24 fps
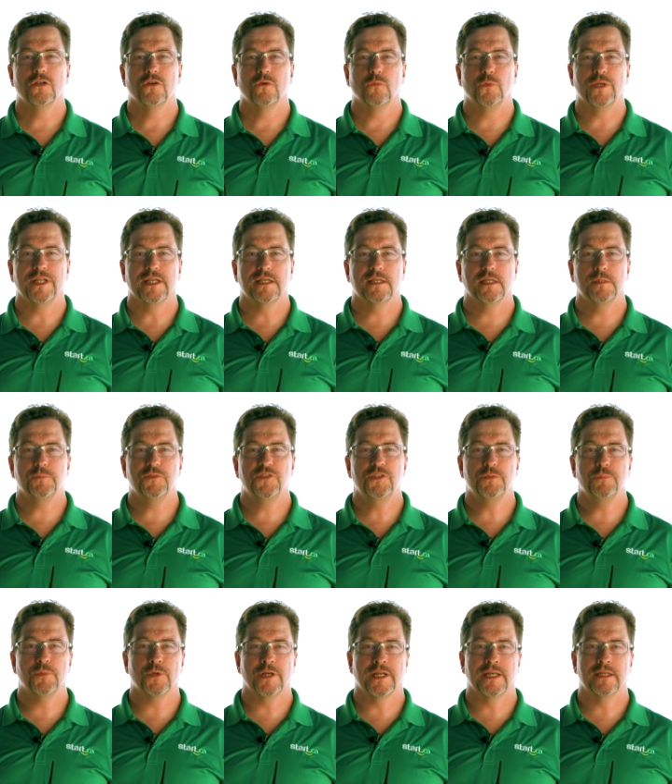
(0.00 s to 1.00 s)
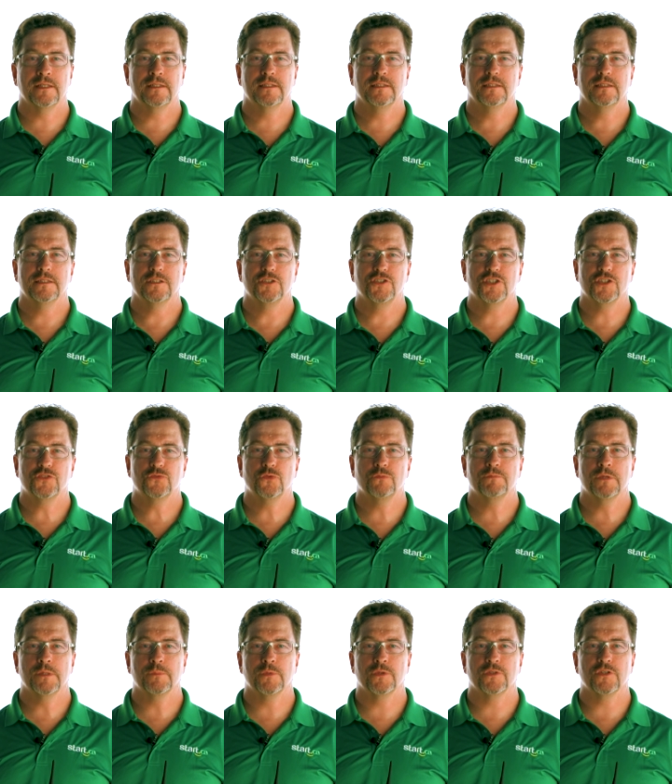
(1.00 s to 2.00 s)
When it comes to brand, just
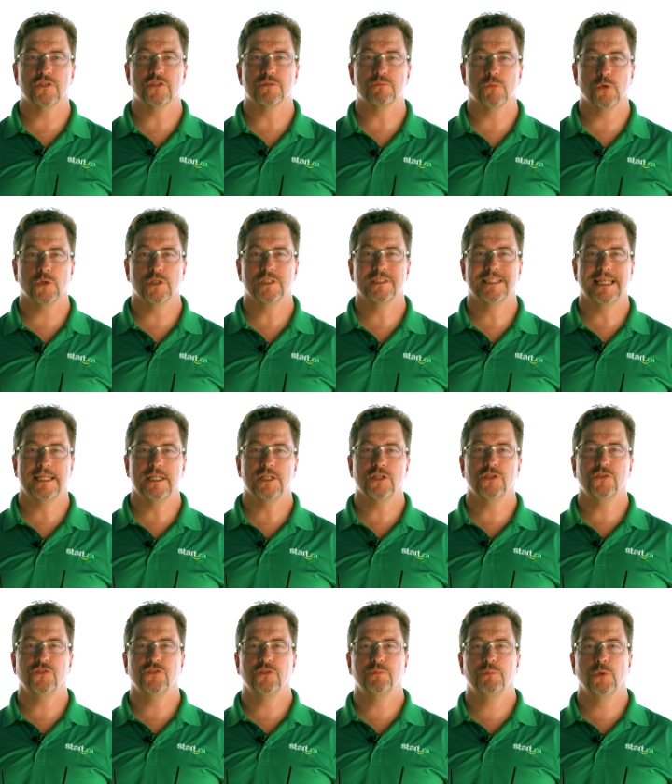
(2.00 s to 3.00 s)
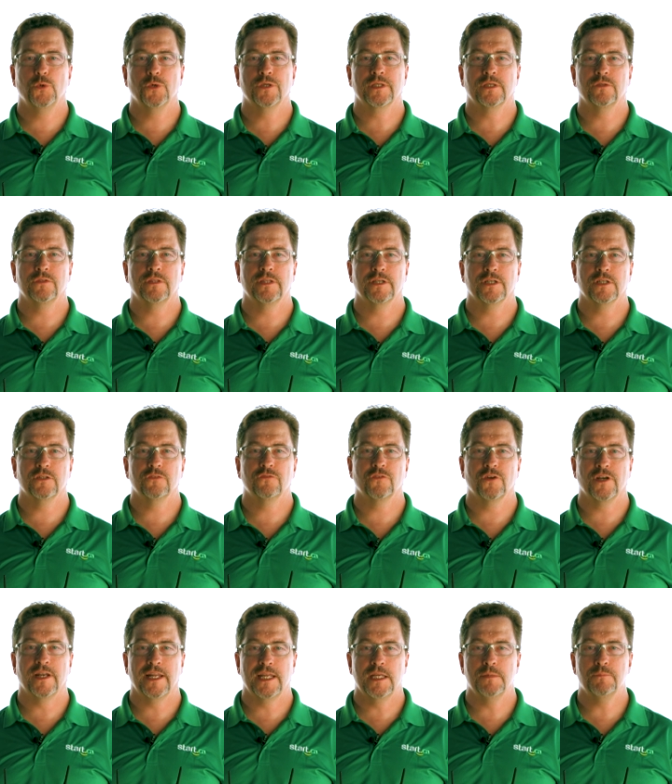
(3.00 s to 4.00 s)
remember there's more technical support out there
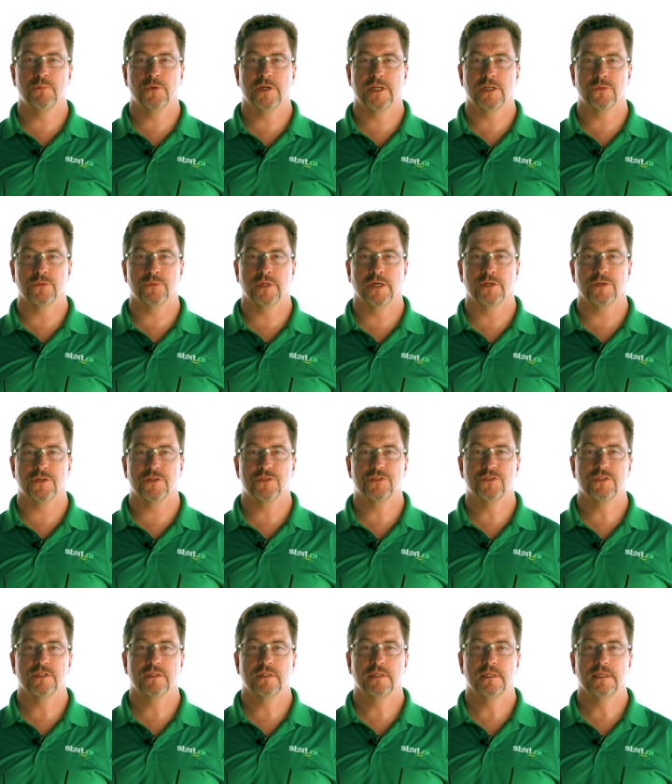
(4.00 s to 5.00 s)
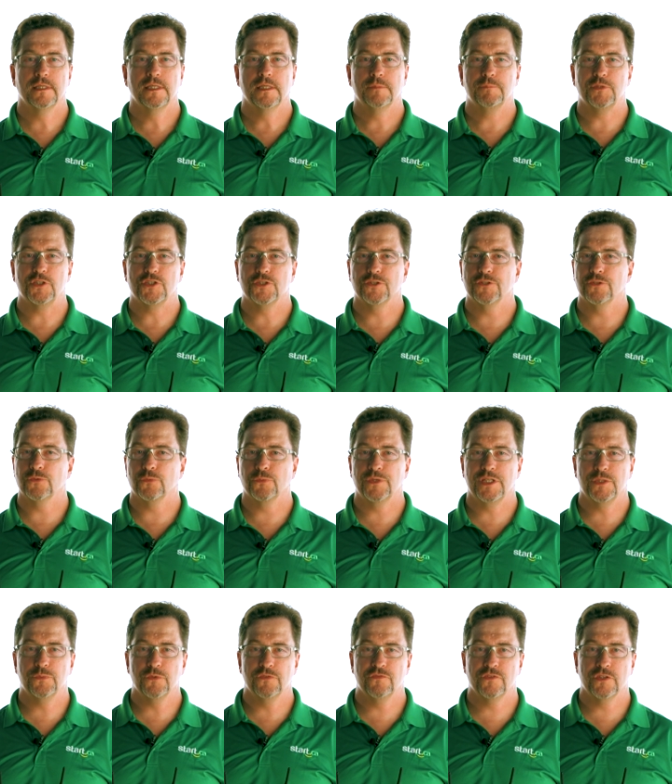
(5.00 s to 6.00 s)
for name brand routers. Be sure to
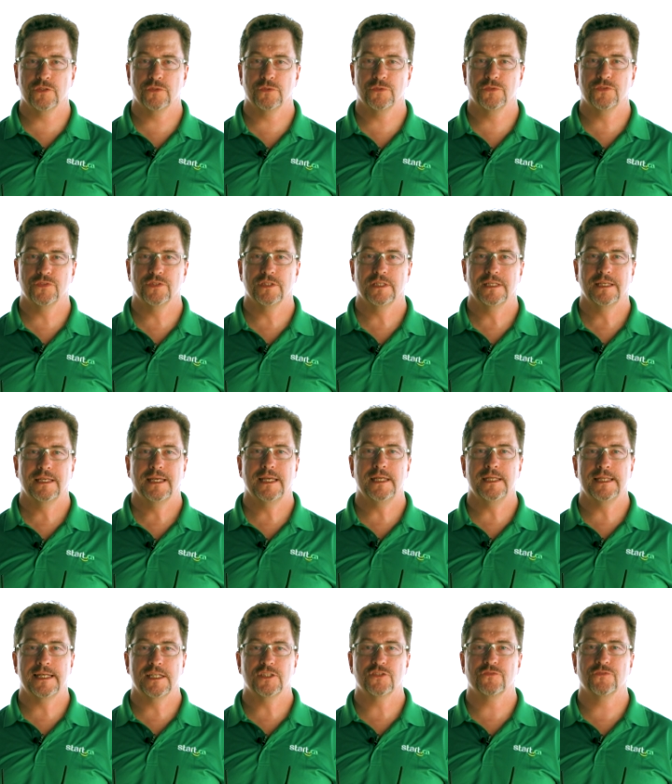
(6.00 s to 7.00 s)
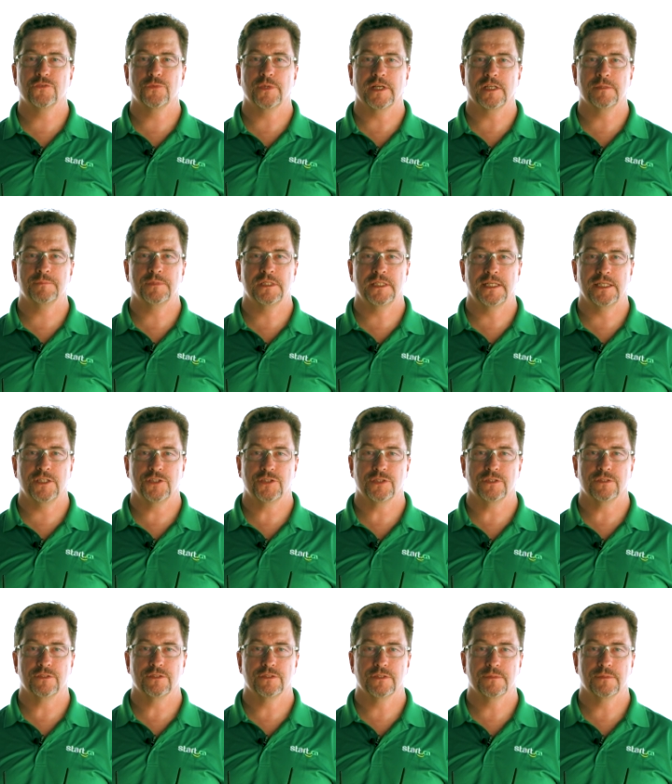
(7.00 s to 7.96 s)
read reviews and ask for recommendations.